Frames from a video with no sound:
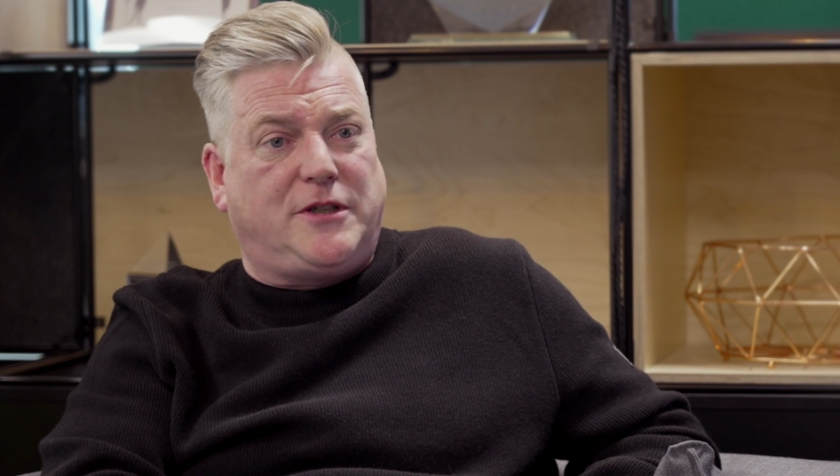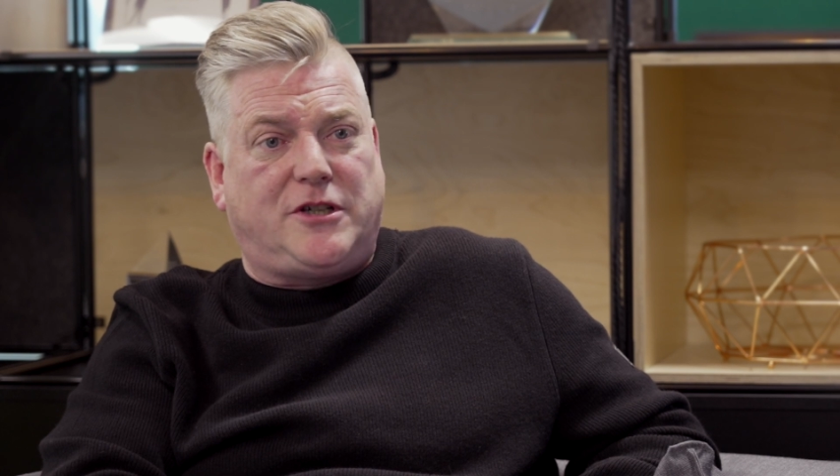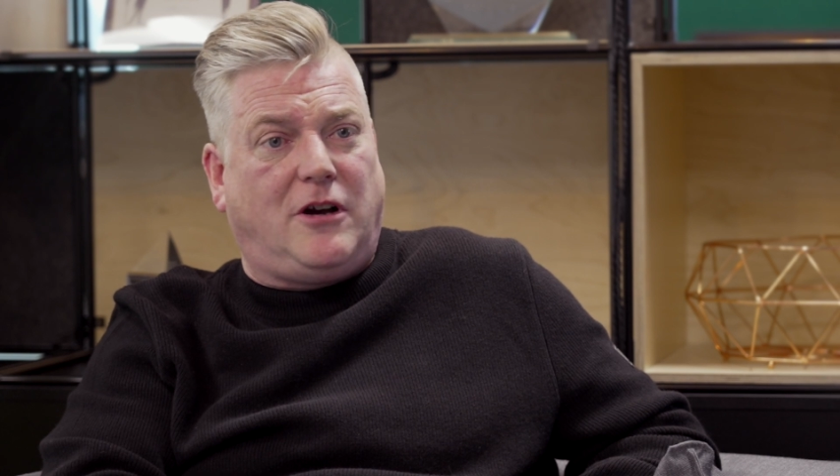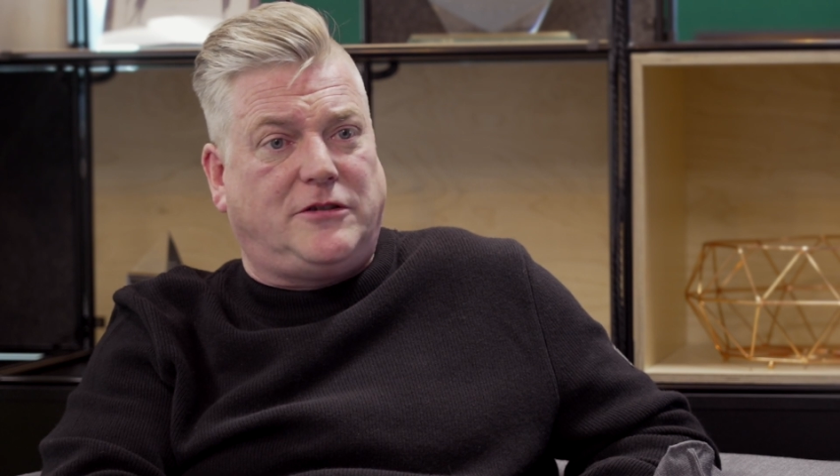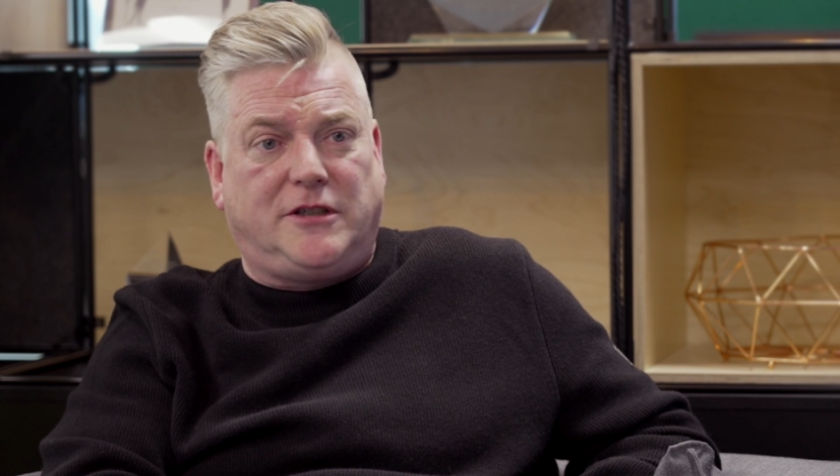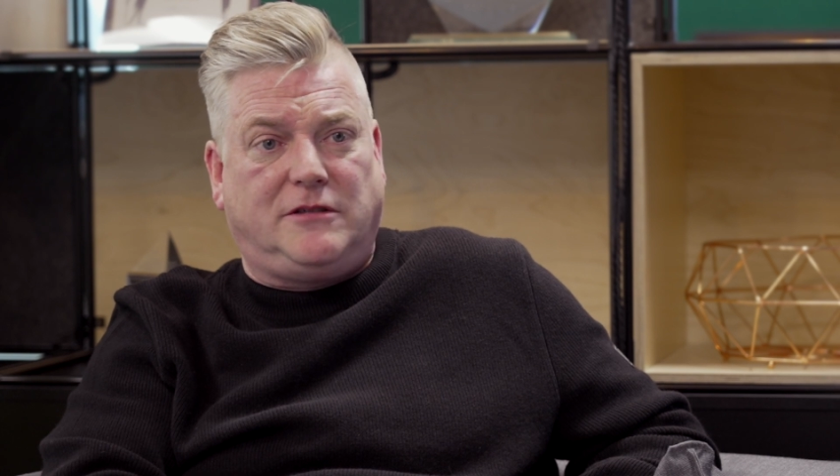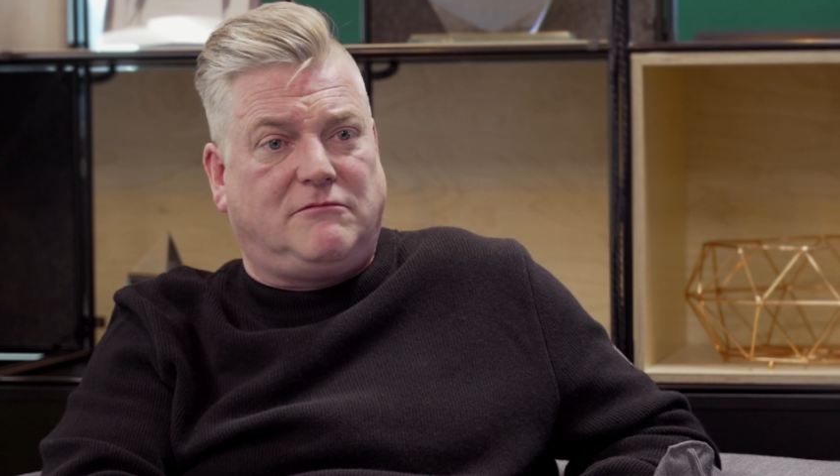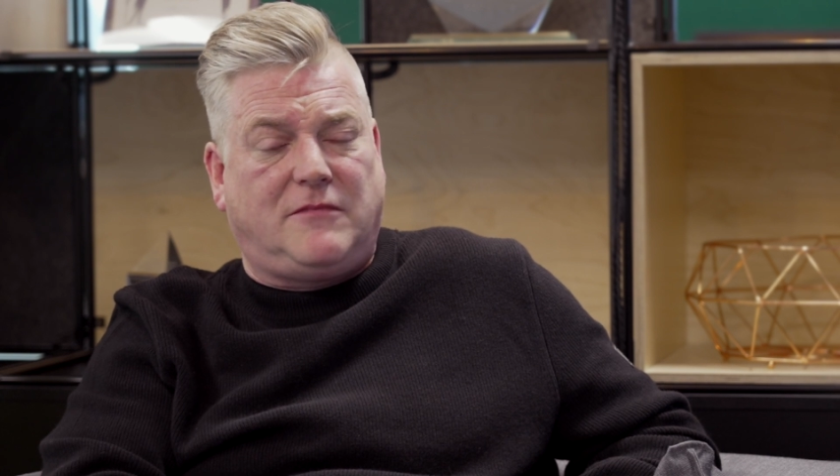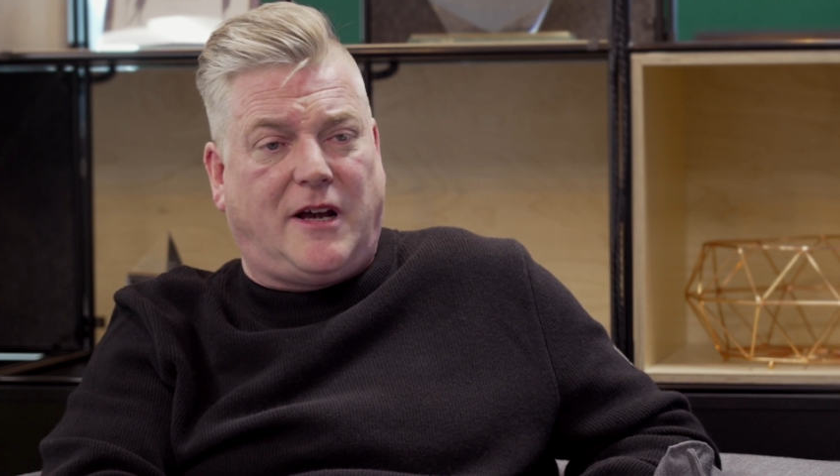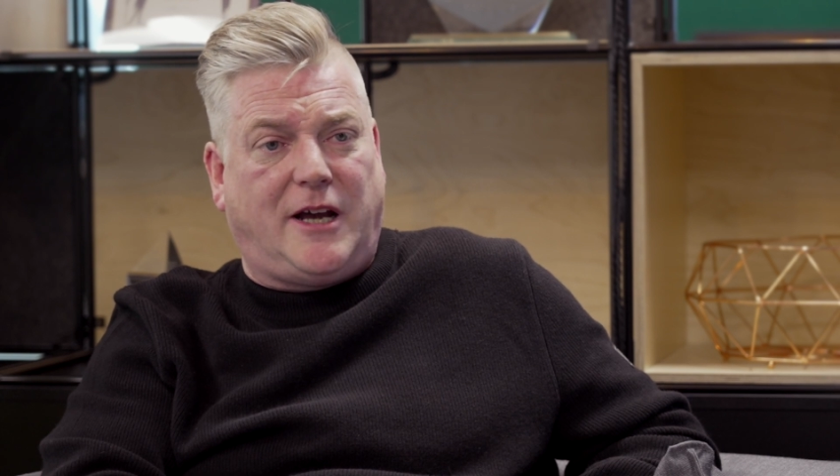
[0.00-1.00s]
charging
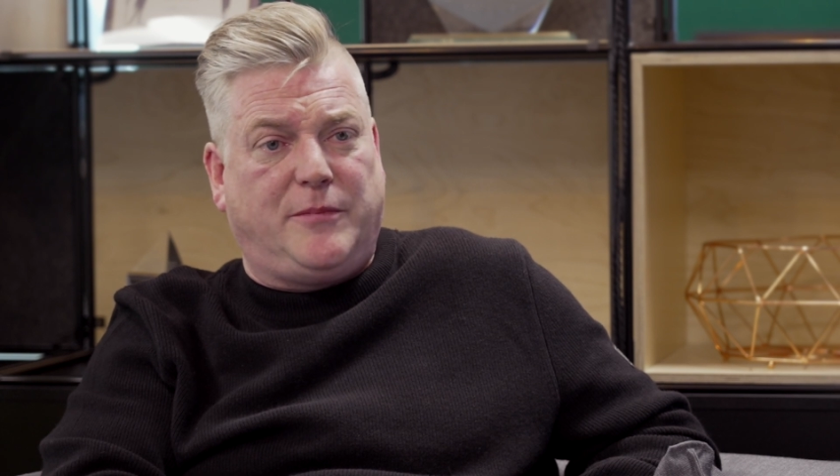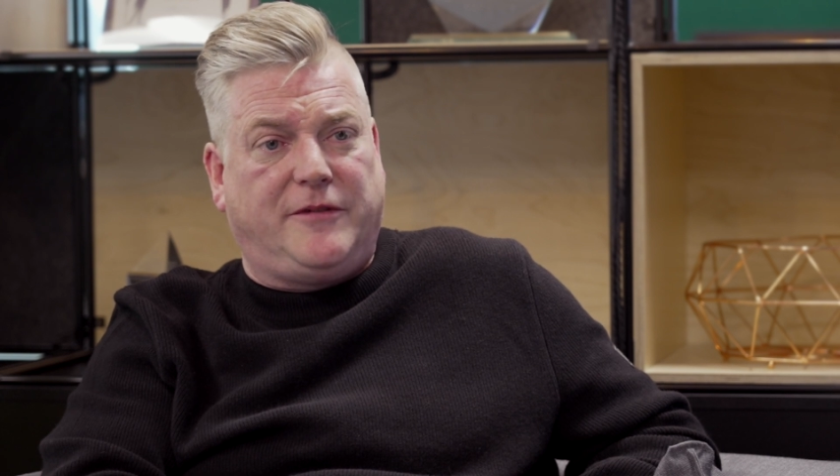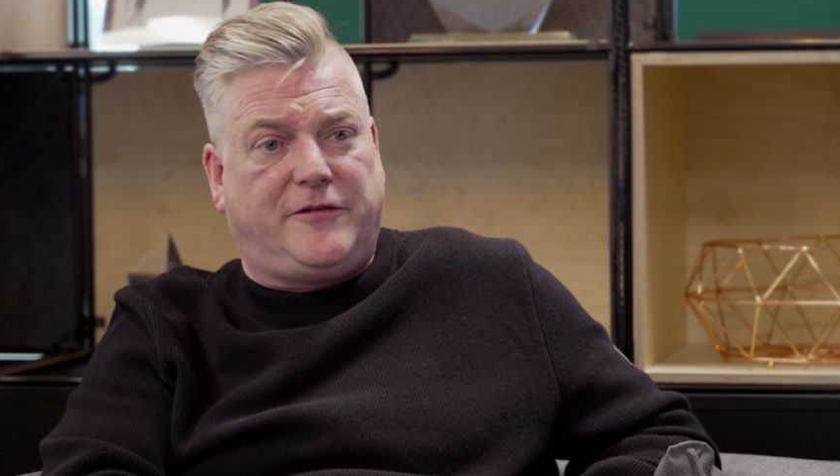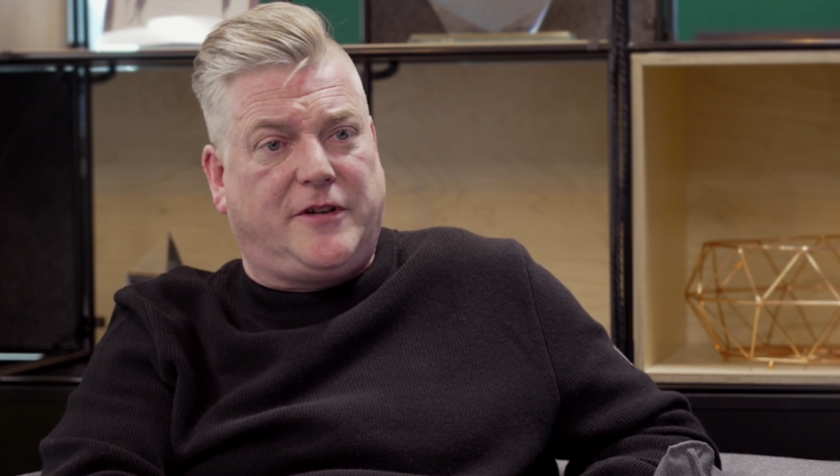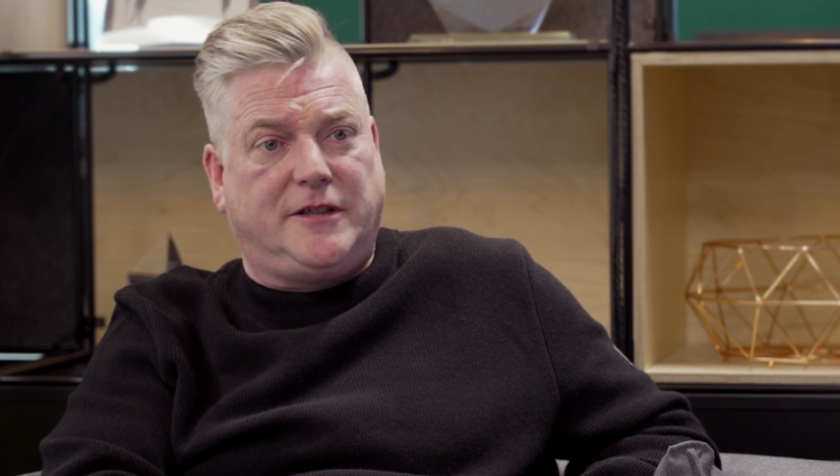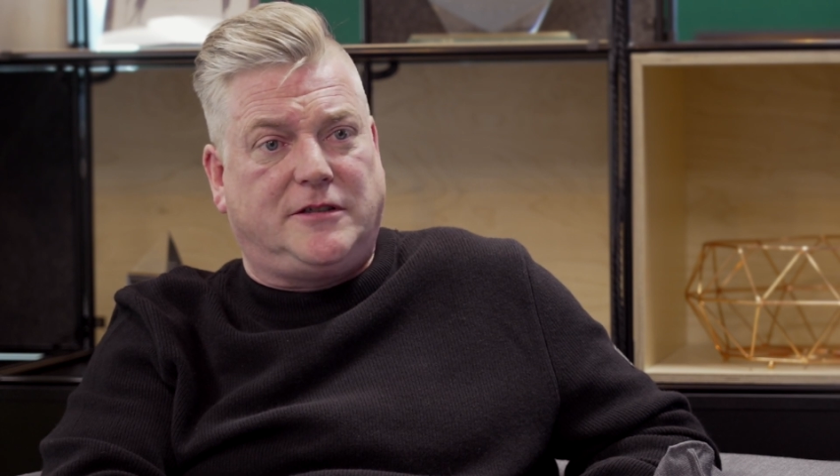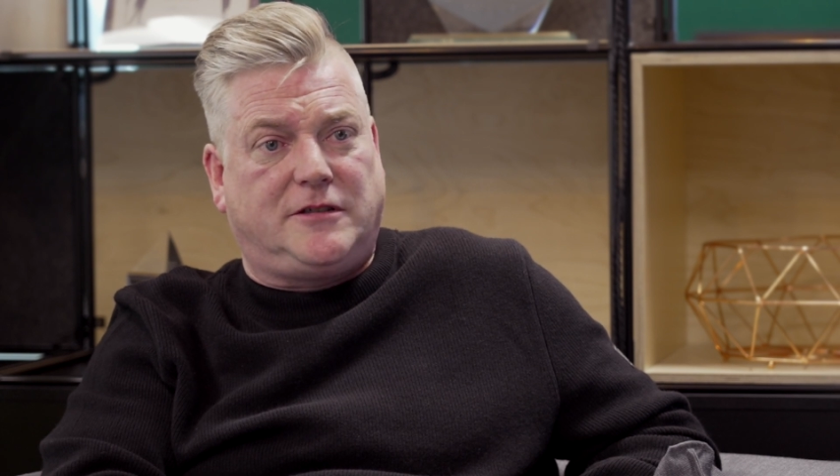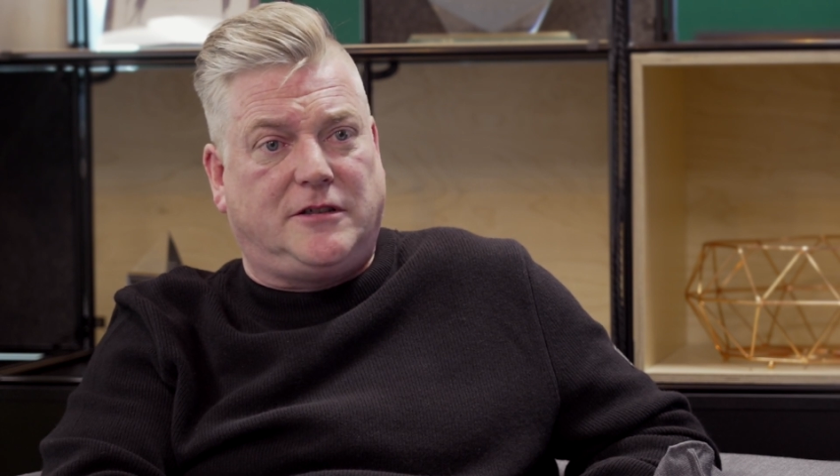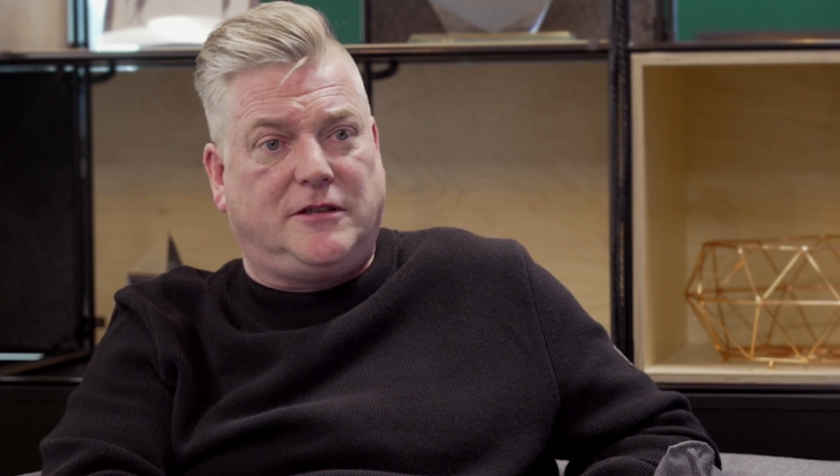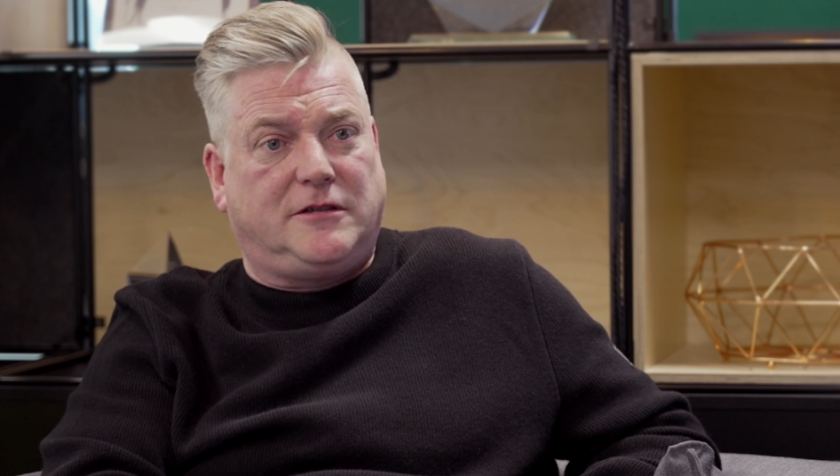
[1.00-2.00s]
admin fees
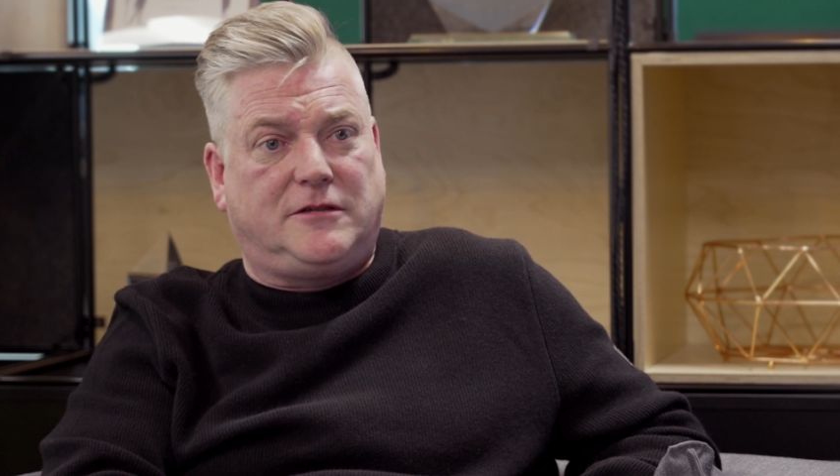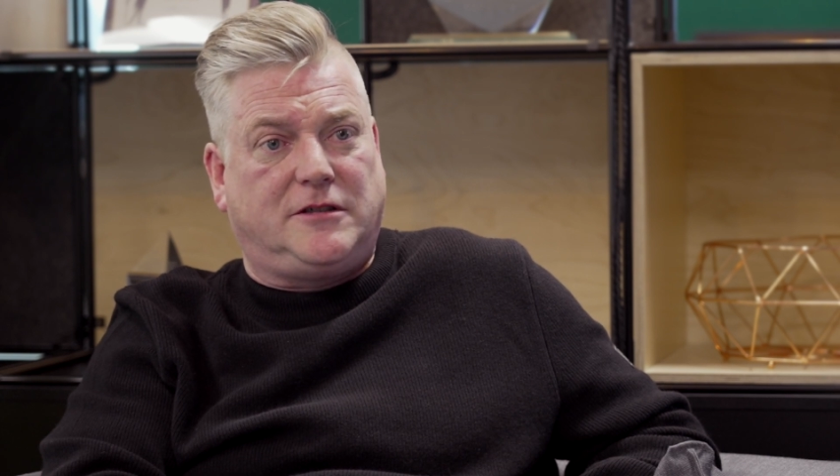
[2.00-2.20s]
to,